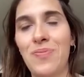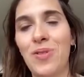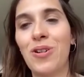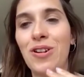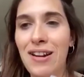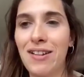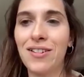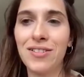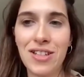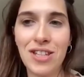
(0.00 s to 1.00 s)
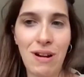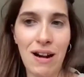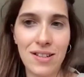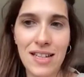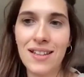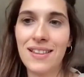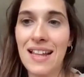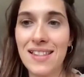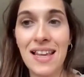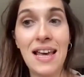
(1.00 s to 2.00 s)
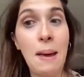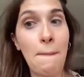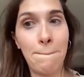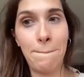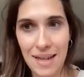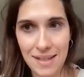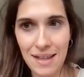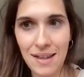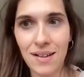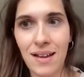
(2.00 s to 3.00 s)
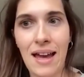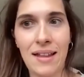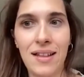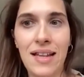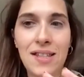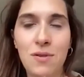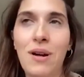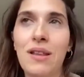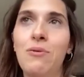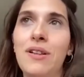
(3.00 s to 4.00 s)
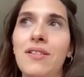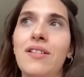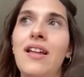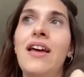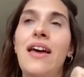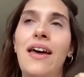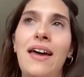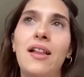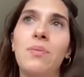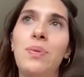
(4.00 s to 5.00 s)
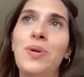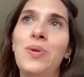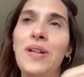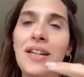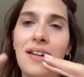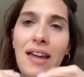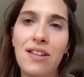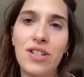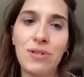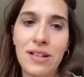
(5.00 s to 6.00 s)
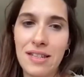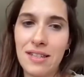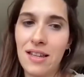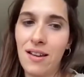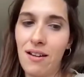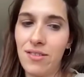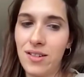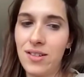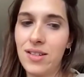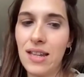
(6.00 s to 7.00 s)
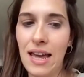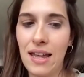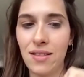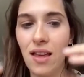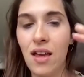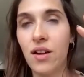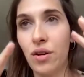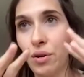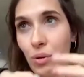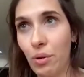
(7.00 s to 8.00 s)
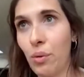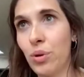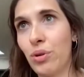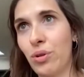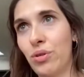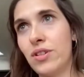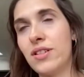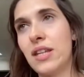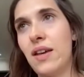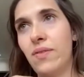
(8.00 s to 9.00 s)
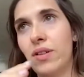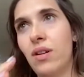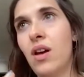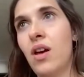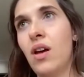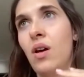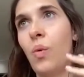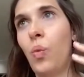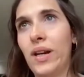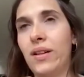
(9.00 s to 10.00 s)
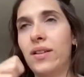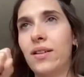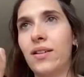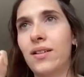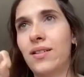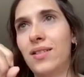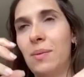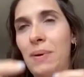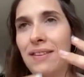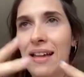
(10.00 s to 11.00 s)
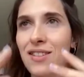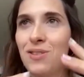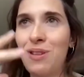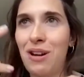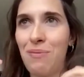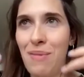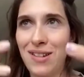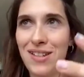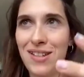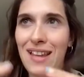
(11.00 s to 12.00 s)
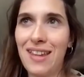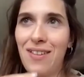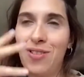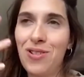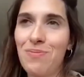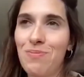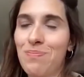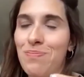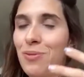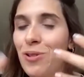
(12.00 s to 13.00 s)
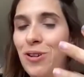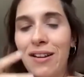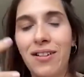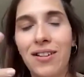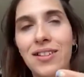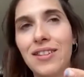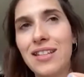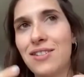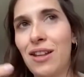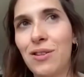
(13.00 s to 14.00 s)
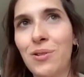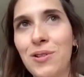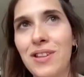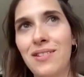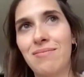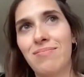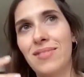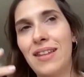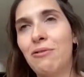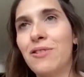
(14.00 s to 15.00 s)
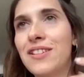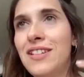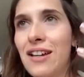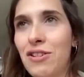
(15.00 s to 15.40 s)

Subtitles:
organic content strategy. That's basic, and it's what will help you engage your existing audience and grow your audience, even when the paid ads do their magic. Like if your organic content is not good, they will check